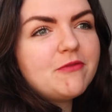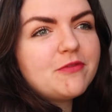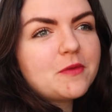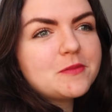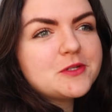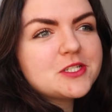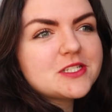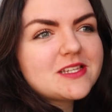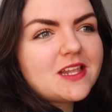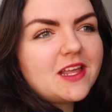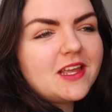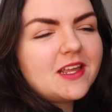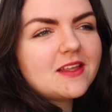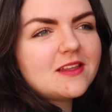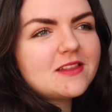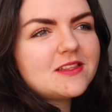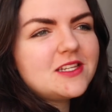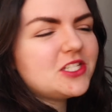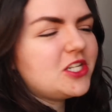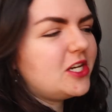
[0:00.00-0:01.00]
From just like
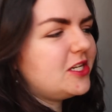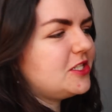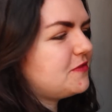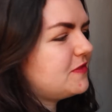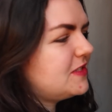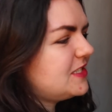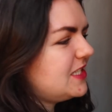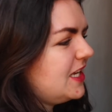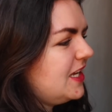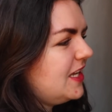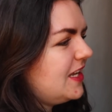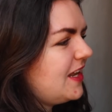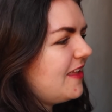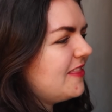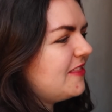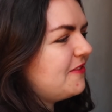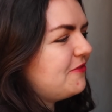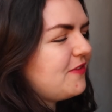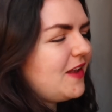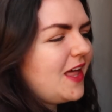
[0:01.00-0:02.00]
the change of scene
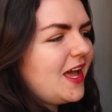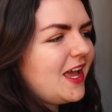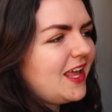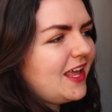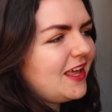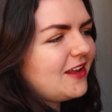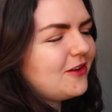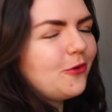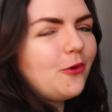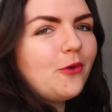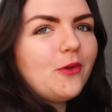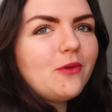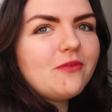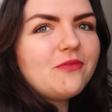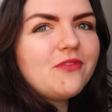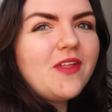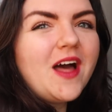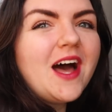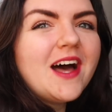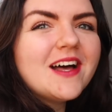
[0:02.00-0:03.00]
and the flight and all
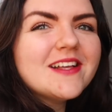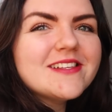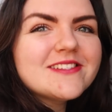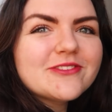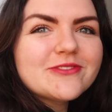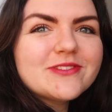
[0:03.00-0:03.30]
of that.